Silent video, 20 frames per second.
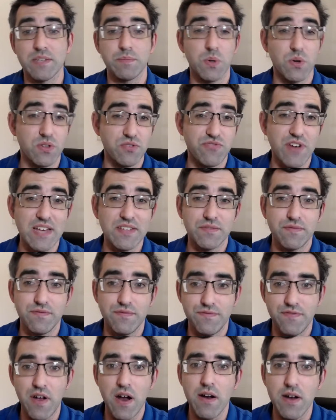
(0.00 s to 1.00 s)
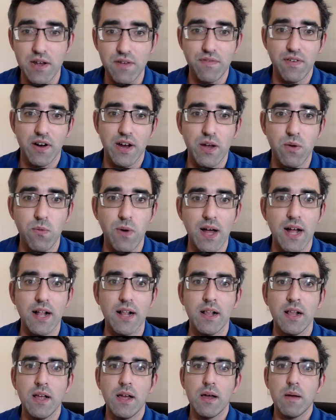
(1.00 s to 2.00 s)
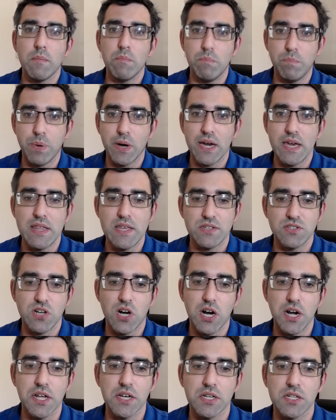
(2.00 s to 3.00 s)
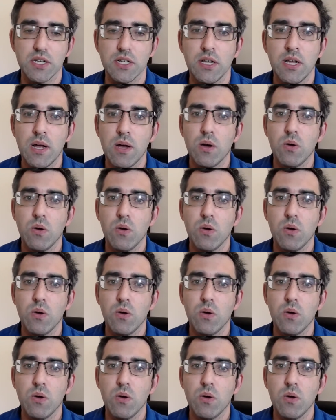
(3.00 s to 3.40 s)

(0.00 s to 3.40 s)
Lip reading: but addressed very, very well by this article.